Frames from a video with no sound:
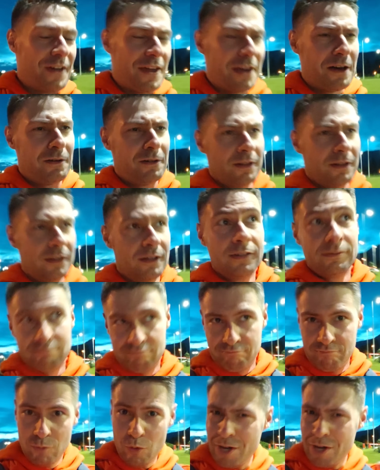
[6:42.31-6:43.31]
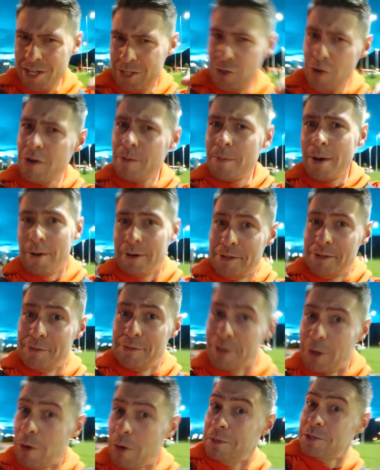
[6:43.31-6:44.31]
feel? We can talk about
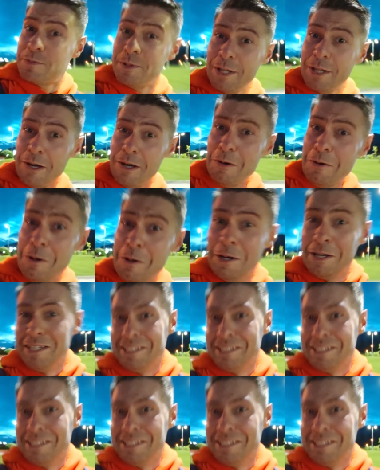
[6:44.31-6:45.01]
it in the comments below.